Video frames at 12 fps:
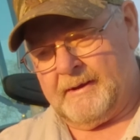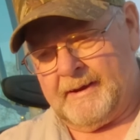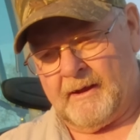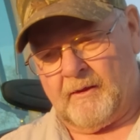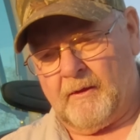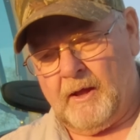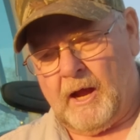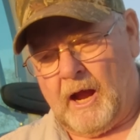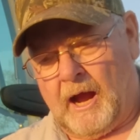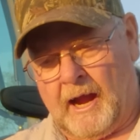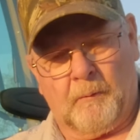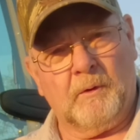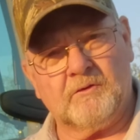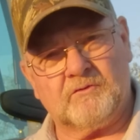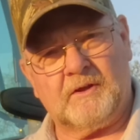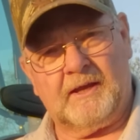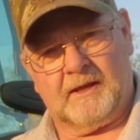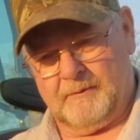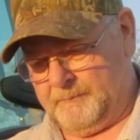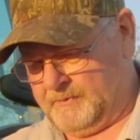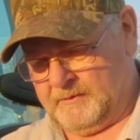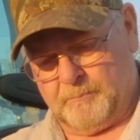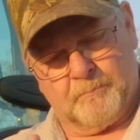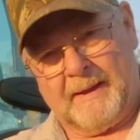Now, I will say
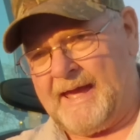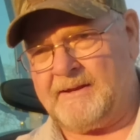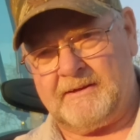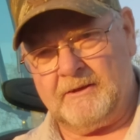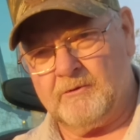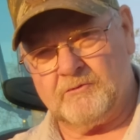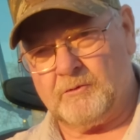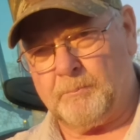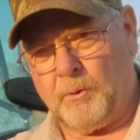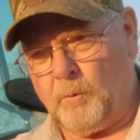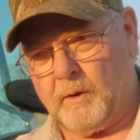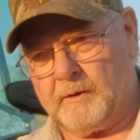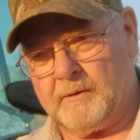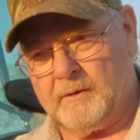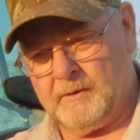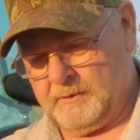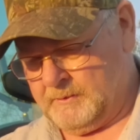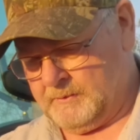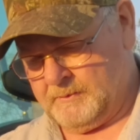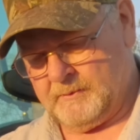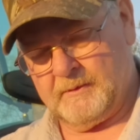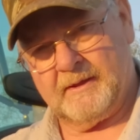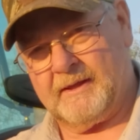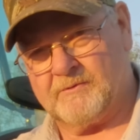bad dealer support
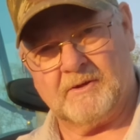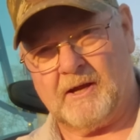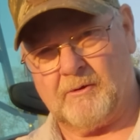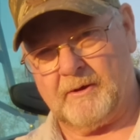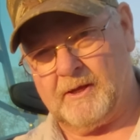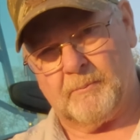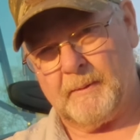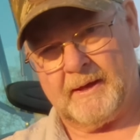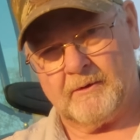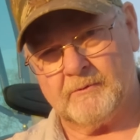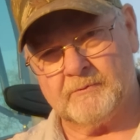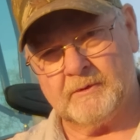is not going to help matters.